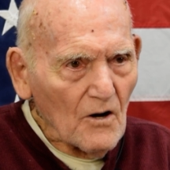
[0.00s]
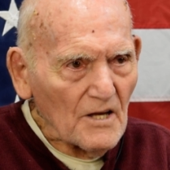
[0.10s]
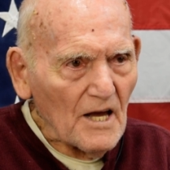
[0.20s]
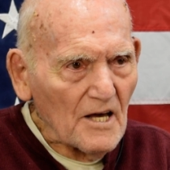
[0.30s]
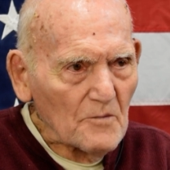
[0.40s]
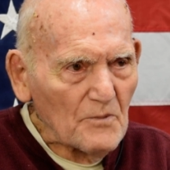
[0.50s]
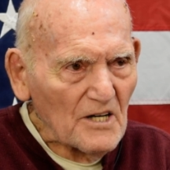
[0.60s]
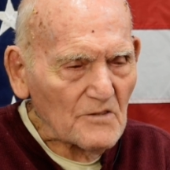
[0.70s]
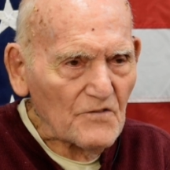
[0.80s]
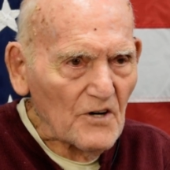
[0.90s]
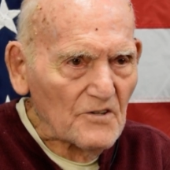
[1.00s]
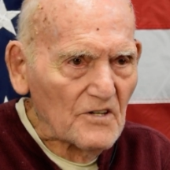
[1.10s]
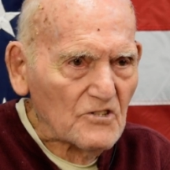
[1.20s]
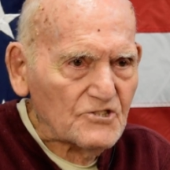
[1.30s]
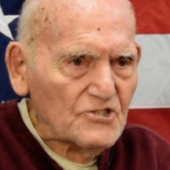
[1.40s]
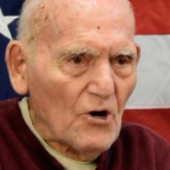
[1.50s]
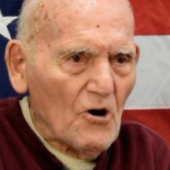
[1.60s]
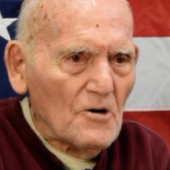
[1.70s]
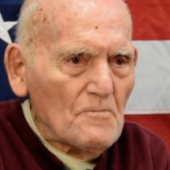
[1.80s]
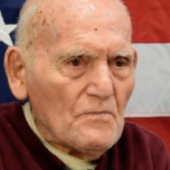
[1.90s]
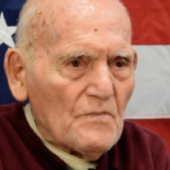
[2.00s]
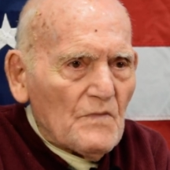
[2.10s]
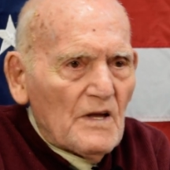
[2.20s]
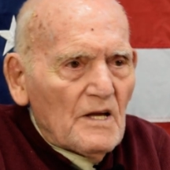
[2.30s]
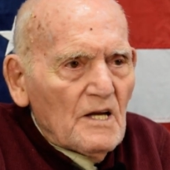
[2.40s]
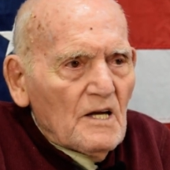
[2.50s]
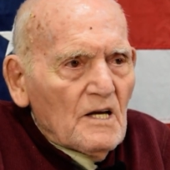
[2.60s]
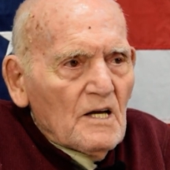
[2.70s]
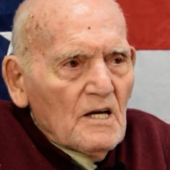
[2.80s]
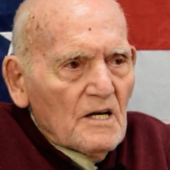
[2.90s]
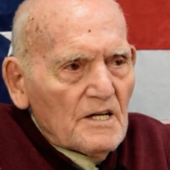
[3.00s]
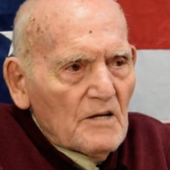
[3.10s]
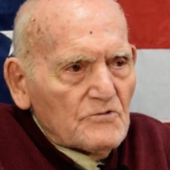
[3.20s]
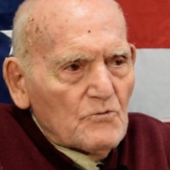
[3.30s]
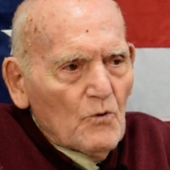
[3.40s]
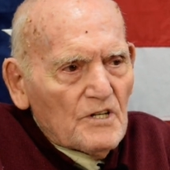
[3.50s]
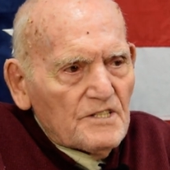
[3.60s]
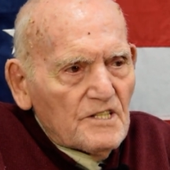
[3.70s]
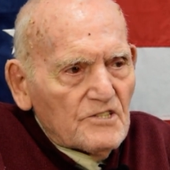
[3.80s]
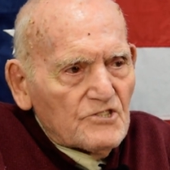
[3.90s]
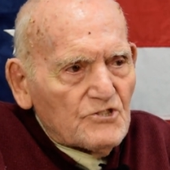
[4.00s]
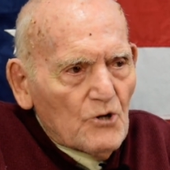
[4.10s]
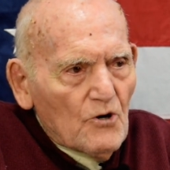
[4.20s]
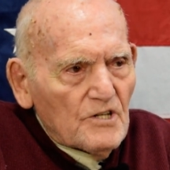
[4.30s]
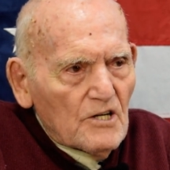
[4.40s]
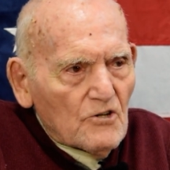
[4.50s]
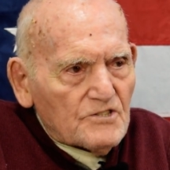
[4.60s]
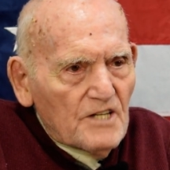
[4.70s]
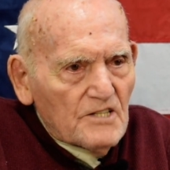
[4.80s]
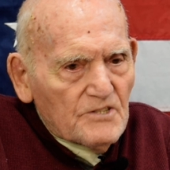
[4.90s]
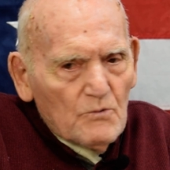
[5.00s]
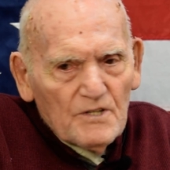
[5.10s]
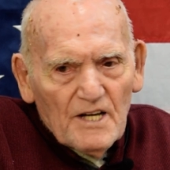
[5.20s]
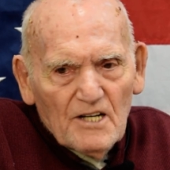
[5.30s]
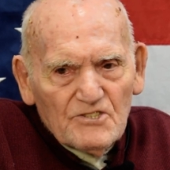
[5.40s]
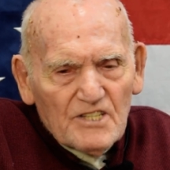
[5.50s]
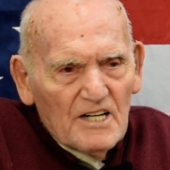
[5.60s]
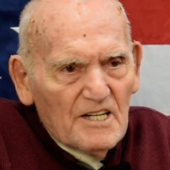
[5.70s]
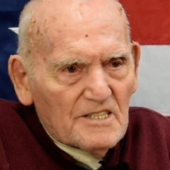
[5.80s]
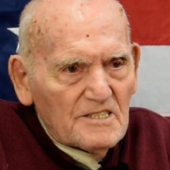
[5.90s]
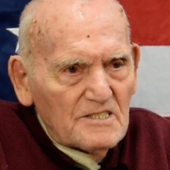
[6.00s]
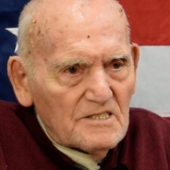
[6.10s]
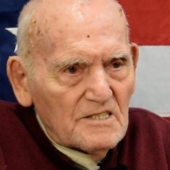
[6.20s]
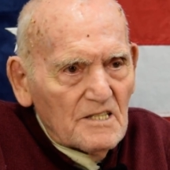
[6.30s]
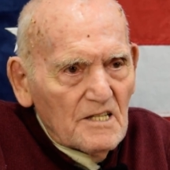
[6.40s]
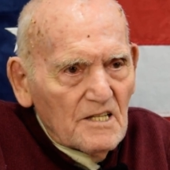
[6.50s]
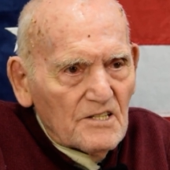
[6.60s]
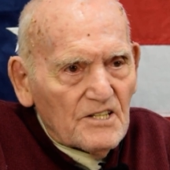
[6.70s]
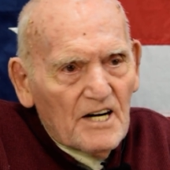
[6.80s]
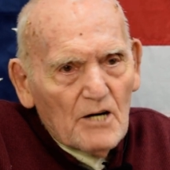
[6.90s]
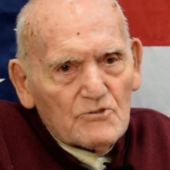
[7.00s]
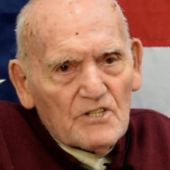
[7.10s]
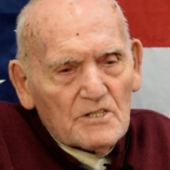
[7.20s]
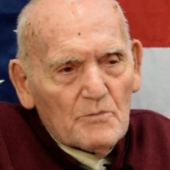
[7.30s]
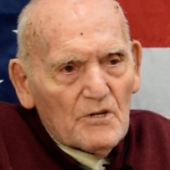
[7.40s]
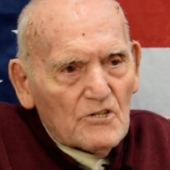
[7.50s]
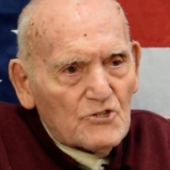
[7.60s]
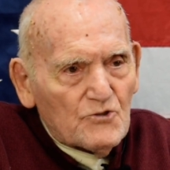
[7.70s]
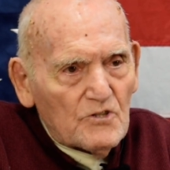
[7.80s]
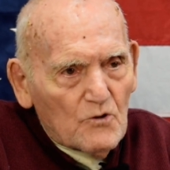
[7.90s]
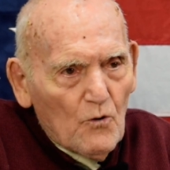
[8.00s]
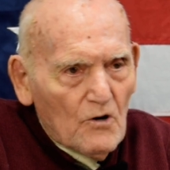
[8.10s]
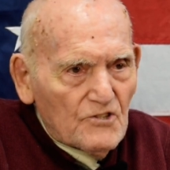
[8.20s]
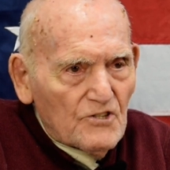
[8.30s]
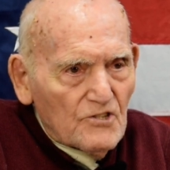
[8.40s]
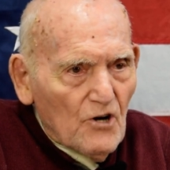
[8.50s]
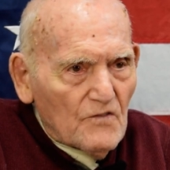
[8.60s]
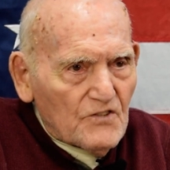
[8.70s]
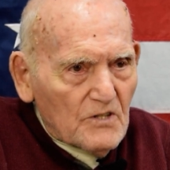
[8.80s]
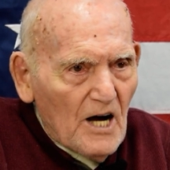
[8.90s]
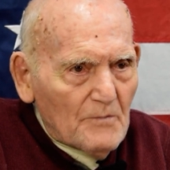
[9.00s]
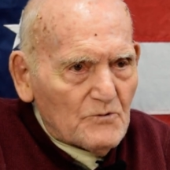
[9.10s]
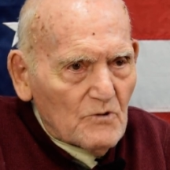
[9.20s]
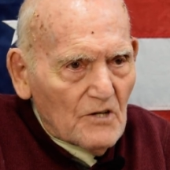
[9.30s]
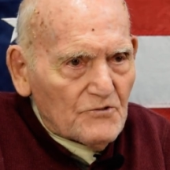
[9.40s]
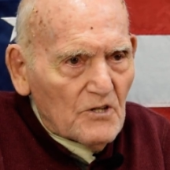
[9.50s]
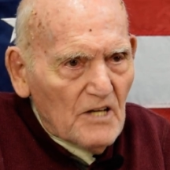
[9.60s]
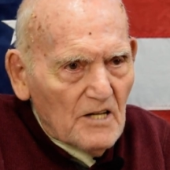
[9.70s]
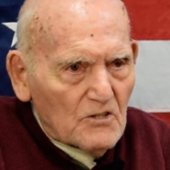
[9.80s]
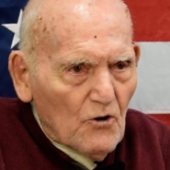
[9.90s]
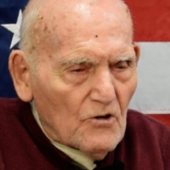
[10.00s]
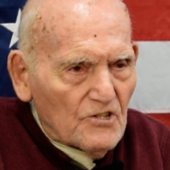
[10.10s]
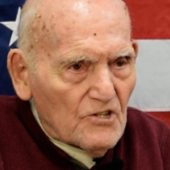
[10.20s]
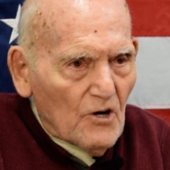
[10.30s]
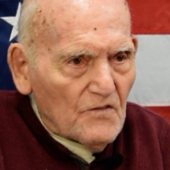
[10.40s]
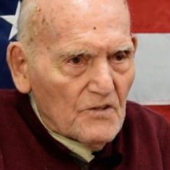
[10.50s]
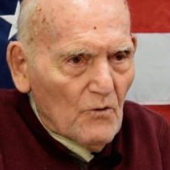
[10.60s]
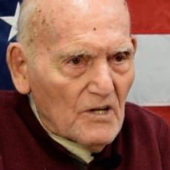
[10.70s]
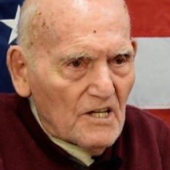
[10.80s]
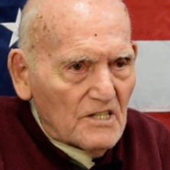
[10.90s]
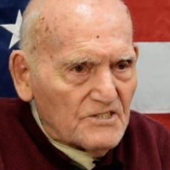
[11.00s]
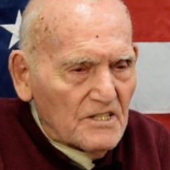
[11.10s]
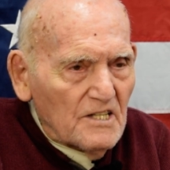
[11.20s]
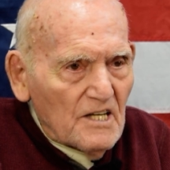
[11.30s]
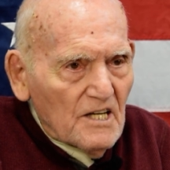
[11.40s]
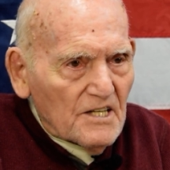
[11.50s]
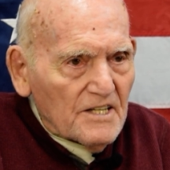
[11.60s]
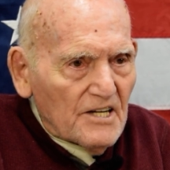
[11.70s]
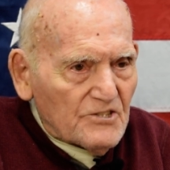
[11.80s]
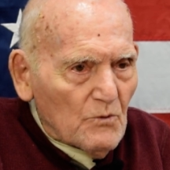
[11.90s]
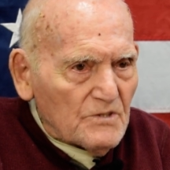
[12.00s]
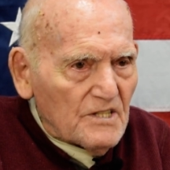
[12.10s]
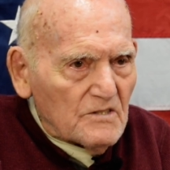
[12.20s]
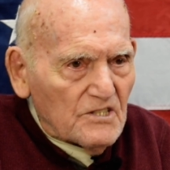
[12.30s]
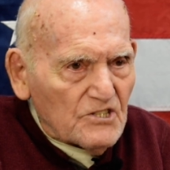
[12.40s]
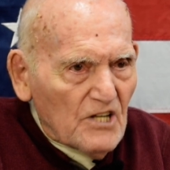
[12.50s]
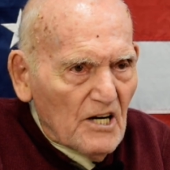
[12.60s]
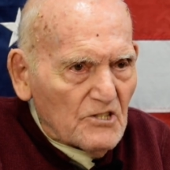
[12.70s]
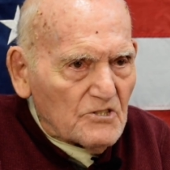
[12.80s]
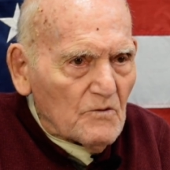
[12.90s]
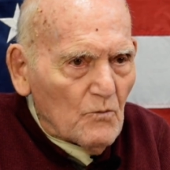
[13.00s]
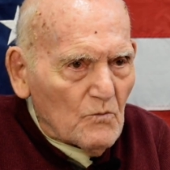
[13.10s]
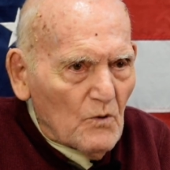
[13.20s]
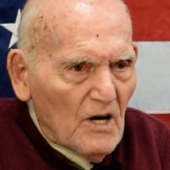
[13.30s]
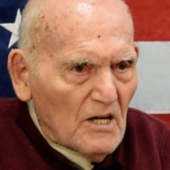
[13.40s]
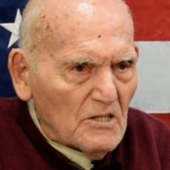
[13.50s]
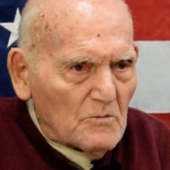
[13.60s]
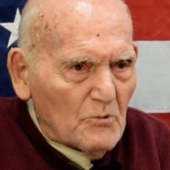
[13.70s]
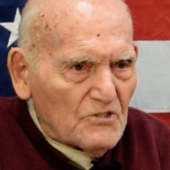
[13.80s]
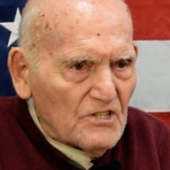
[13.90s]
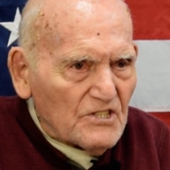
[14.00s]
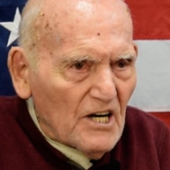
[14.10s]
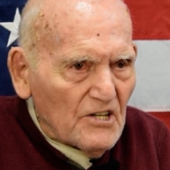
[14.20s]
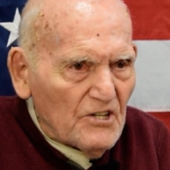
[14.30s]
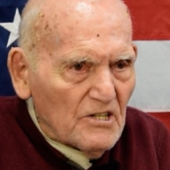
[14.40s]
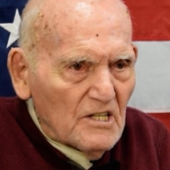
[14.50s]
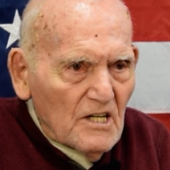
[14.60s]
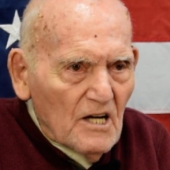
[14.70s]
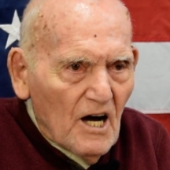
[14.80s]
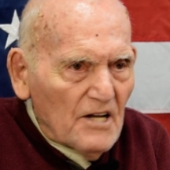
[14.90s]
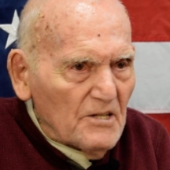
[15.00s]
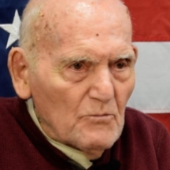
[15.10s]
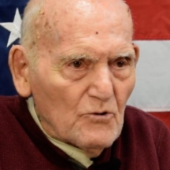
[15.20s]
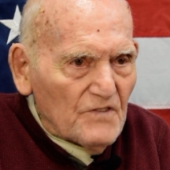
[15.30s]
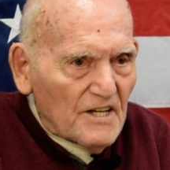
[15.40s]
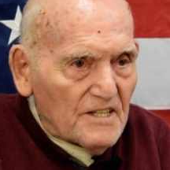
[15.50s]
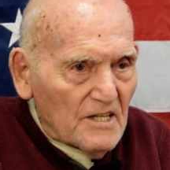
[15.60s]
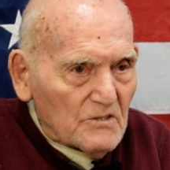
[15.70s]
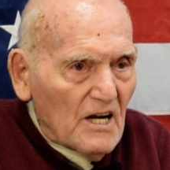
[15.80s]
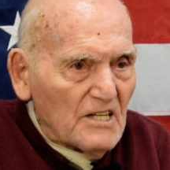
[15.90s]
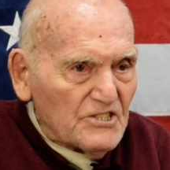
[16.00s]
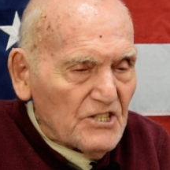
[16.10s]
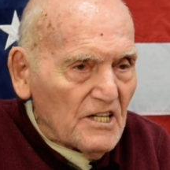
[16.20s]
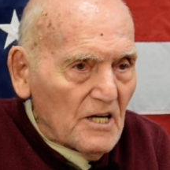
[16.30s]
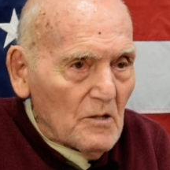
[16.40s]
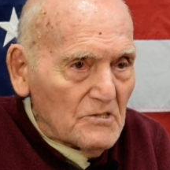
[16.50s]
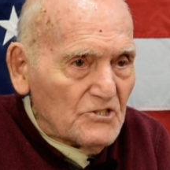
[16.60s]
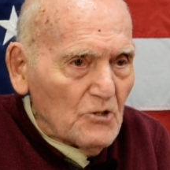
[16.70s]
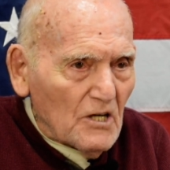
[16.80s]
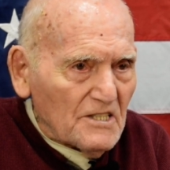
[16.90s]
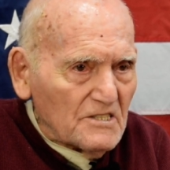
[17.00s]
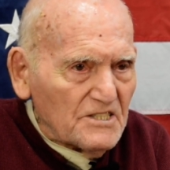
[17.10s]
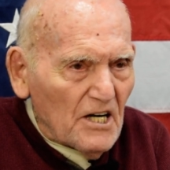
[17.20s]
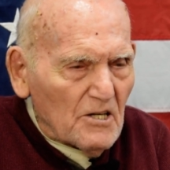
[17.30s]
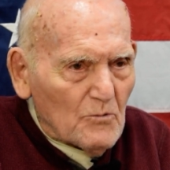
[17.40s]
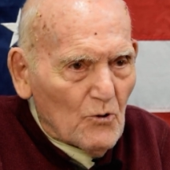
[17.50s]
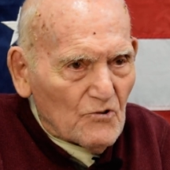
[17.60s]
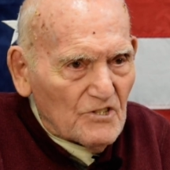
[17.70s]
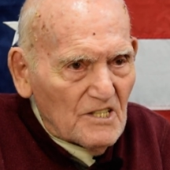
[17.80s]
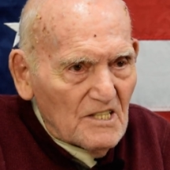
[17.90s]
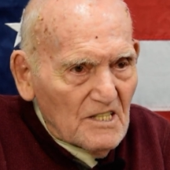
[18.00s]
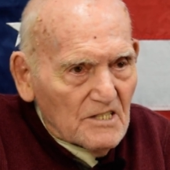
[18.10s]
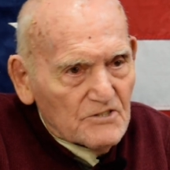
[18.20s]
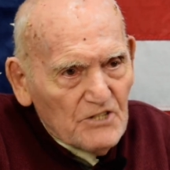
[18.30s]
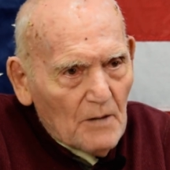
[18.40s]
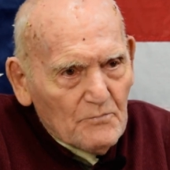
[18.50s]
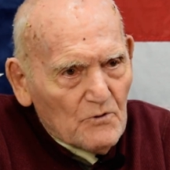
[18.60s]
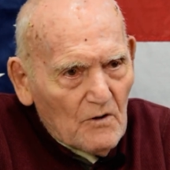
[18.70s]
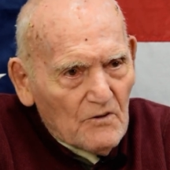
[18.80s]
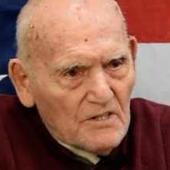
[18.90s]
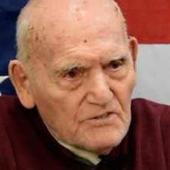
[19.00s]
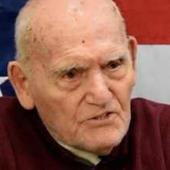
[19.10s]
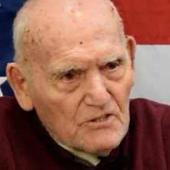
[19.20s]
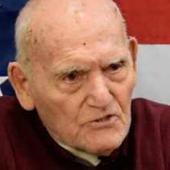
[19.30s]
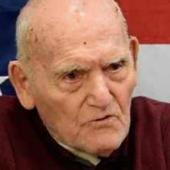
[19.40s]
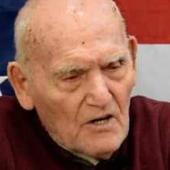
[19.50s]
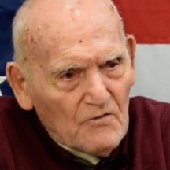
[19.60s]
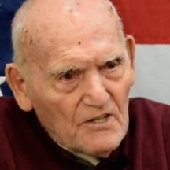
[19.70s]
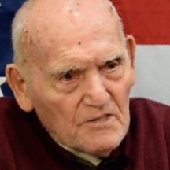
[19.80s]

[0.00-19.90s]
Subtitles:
I had it parked in front of the store, and I was working in the store, and I looked out, I said, where the hell's the car? The car was out in the middle of the street, cornered off, the cops were out there, had it cornered off, with the white lights on, and the guy said, this car is, well, how can you put this car here? I didn't move that car, the car started out, it started motor, jerked right in